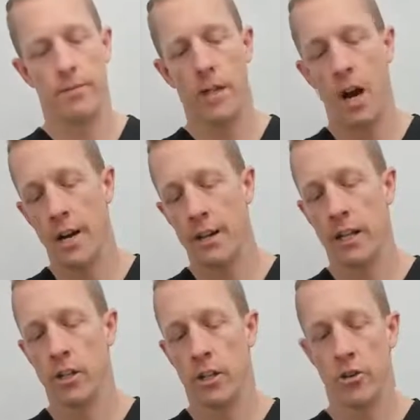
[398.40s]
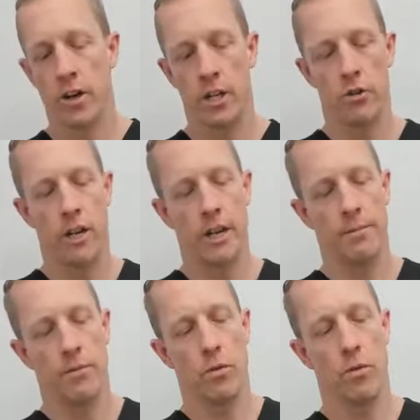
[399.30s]
guide a needle under x
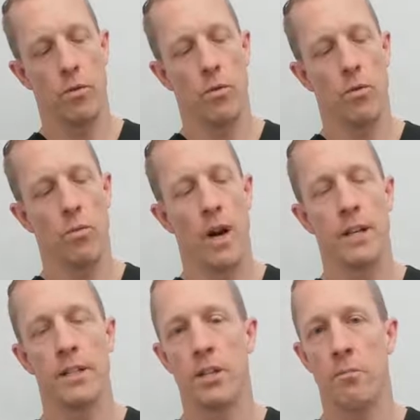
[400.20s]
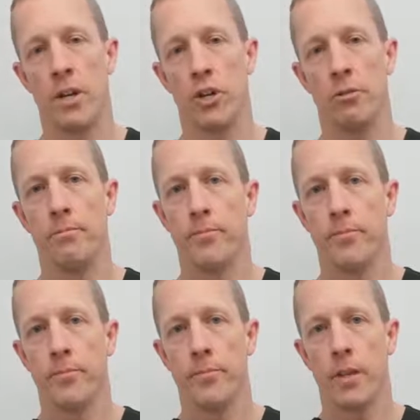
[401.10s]
ray right into the middle,
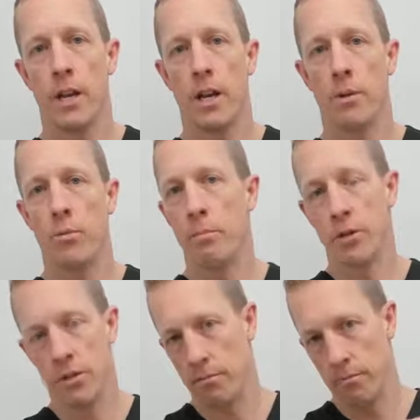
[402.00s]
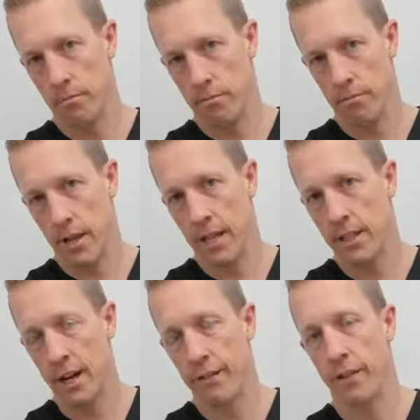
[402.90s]
and we put some
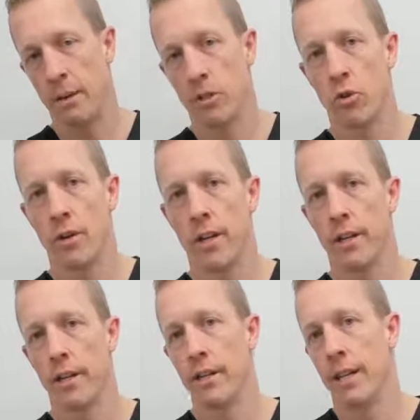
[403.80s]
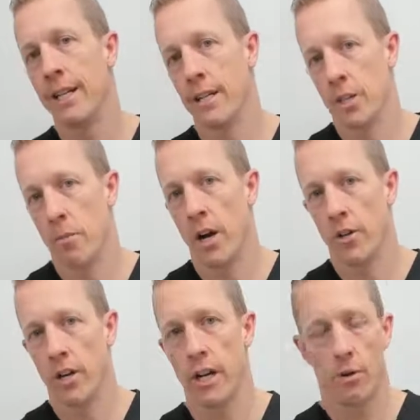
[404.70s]
anti inflammatory into the
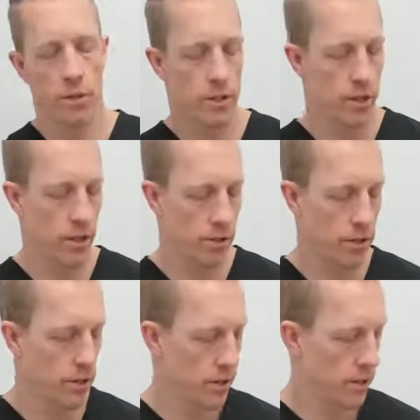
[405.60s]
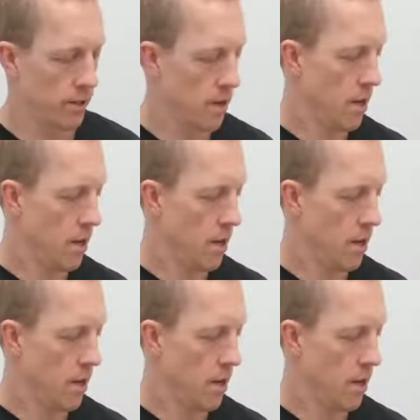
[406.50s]
spinal canal where the stenosis is.